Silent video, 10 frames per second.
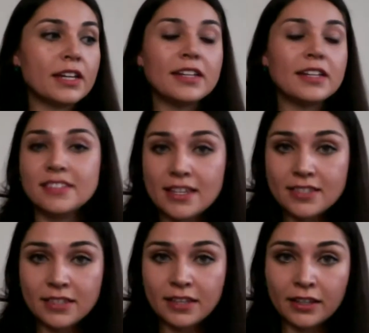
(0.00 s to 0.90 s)

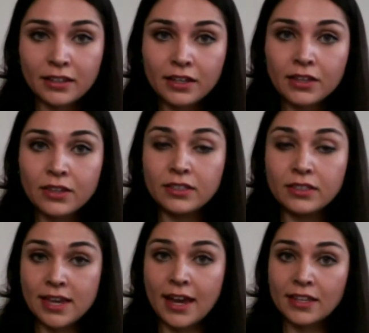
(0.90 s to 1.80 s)
testing the
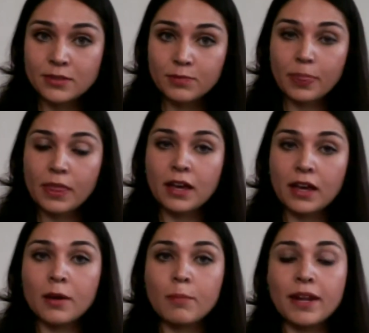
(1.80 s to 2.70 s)
designs.
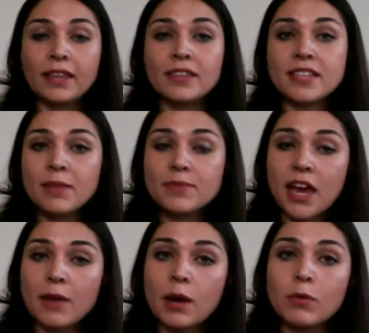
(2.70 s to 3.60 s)
But at the same
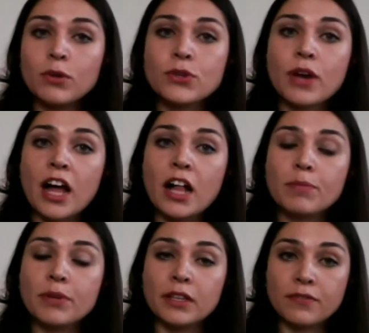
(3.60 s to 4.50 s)
time, I'm also
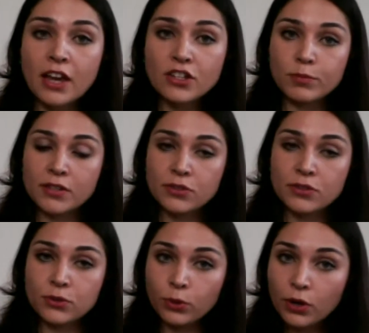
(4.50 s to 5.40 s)
helping the fashion brands
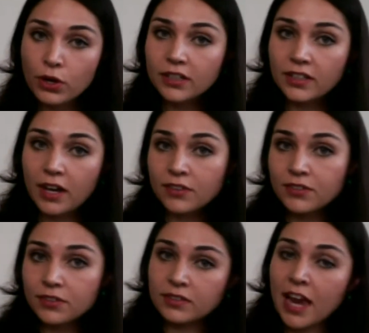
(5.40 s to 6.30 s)
to cut the
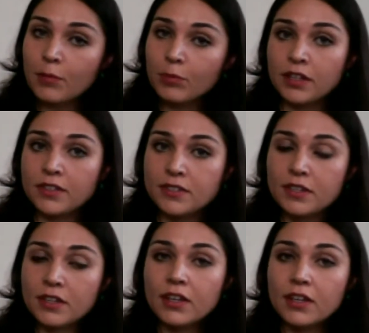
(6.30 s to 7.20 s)
time needed
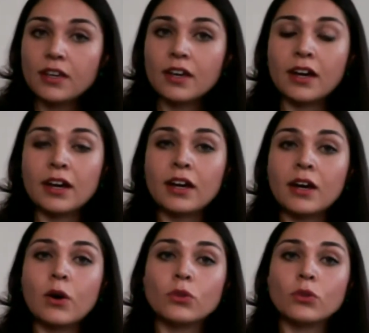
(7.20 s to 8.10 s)

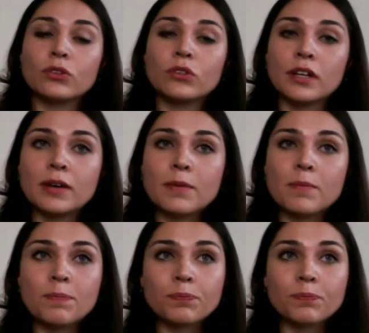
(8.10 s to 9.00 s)
on
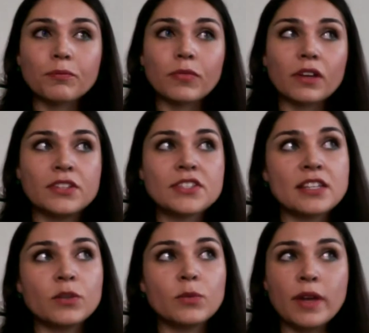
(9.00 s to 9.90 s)

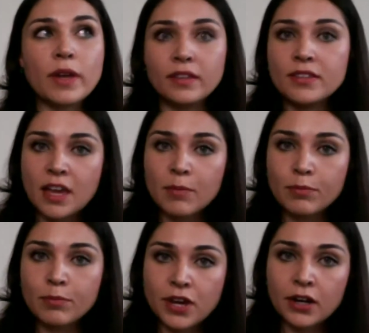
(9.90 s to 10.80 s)
discussing whether the samples
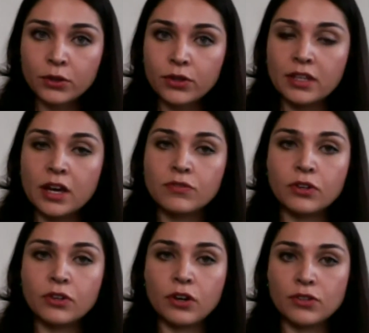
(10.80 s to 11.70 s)
are good enough or
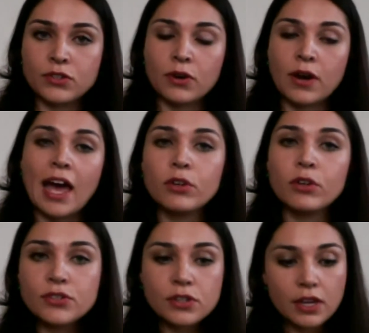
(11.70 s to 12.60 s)
not. So I have
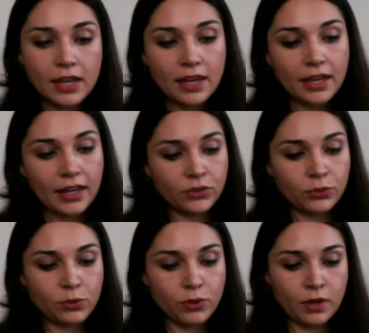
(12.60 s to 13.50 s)
looked into
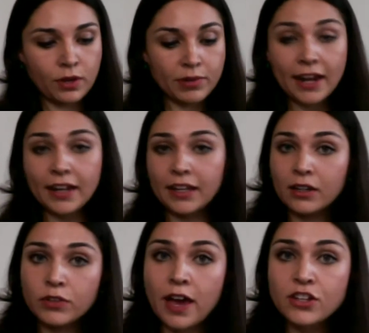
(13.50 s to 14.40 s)
the planning
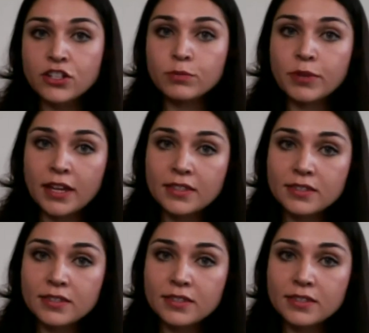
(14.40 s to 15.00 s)
of a fashion brand